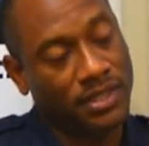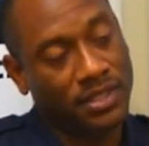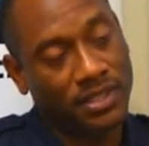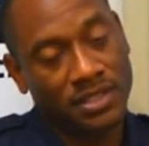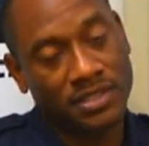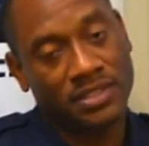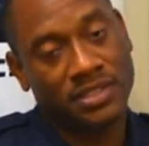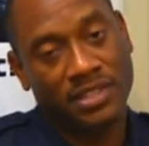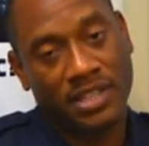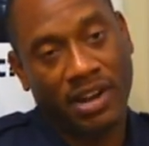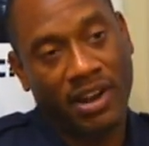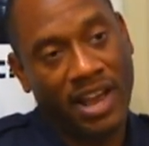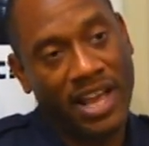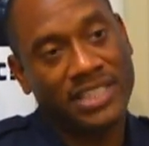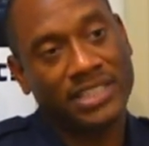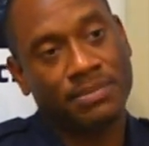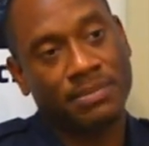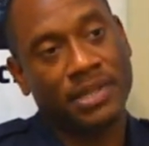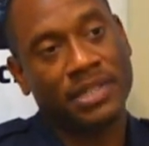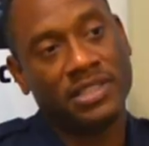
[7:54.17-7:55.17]
because there
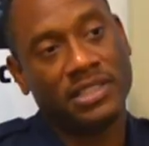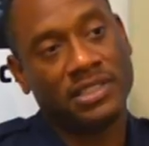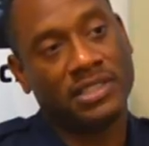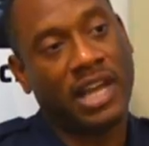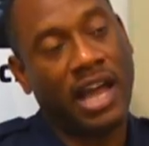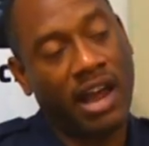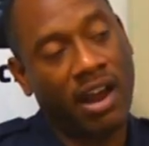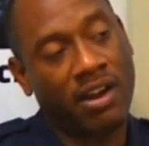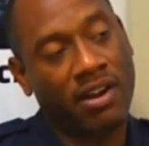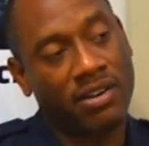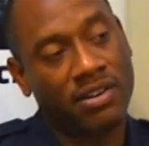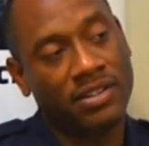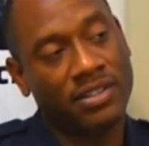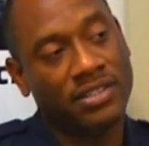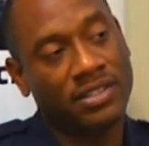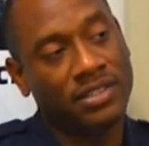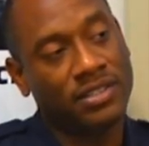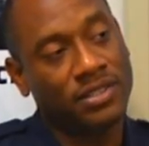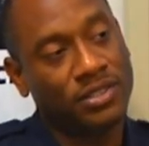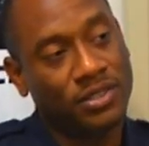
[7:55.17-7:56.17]
has to be a desire
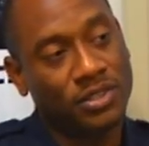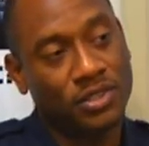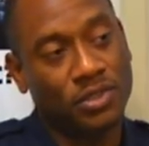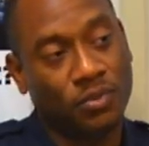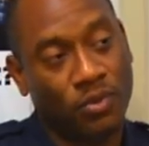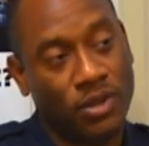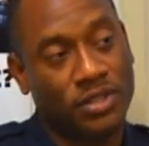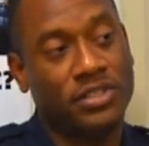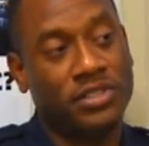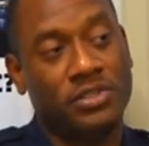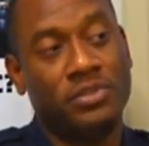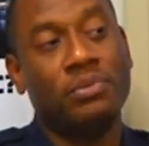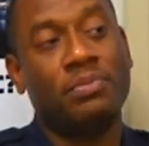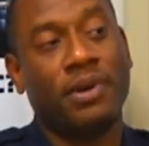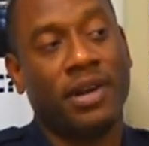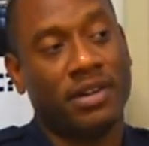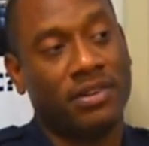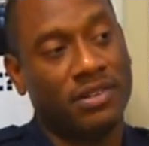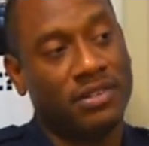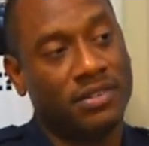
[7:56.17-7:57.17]
to want to do
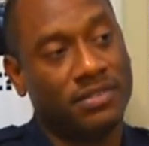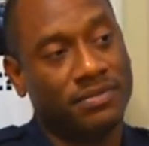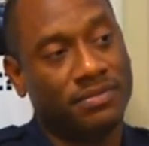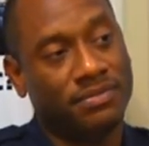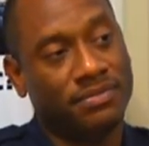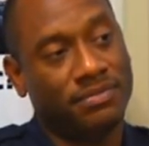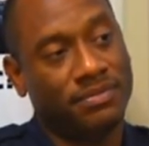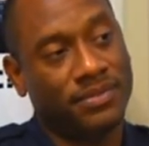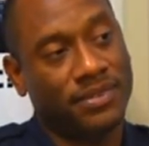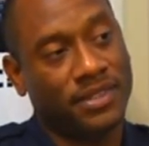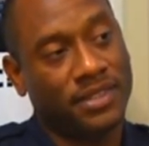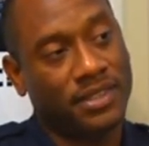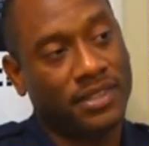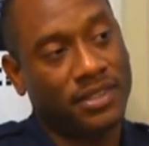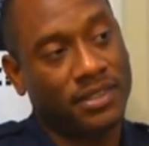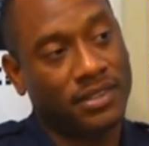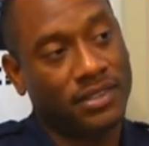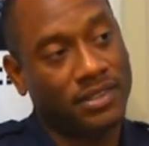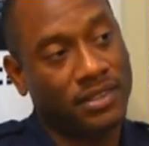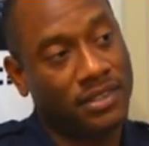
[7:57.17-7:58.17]
better. Right.
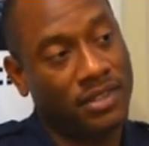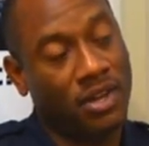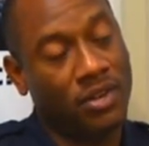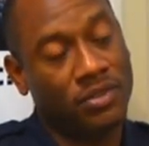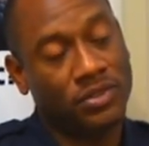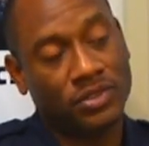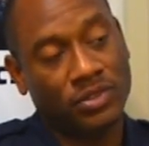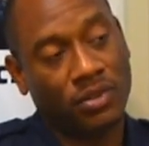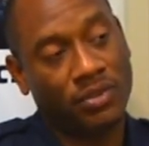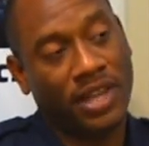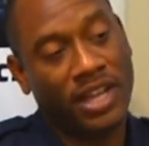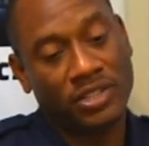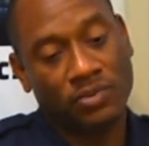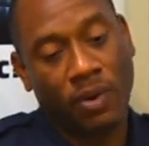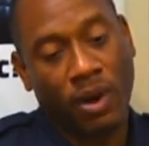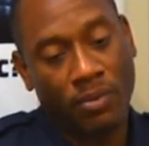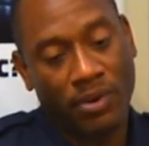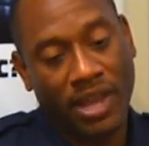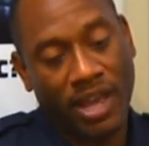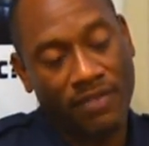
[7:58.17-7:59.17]
You know, so that's
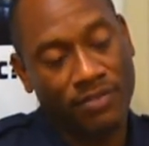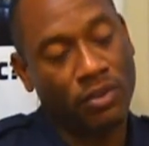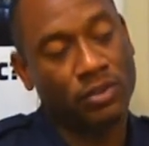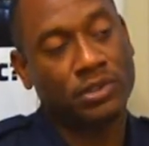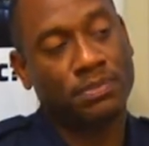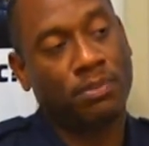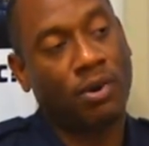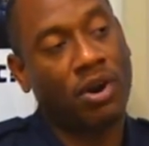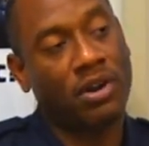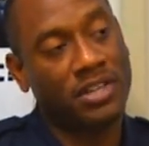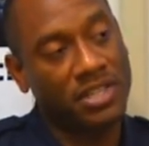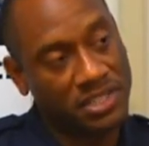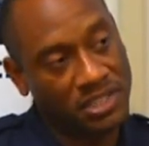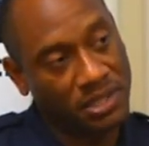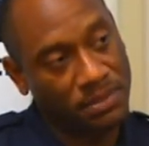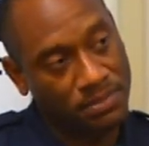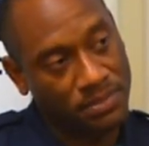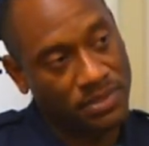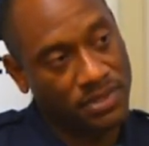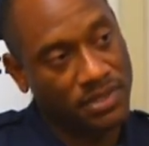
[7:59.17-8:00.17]
why we have those
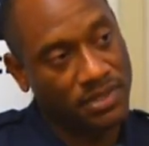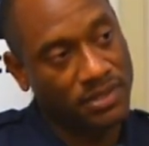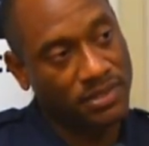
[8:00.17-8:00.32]
partnerships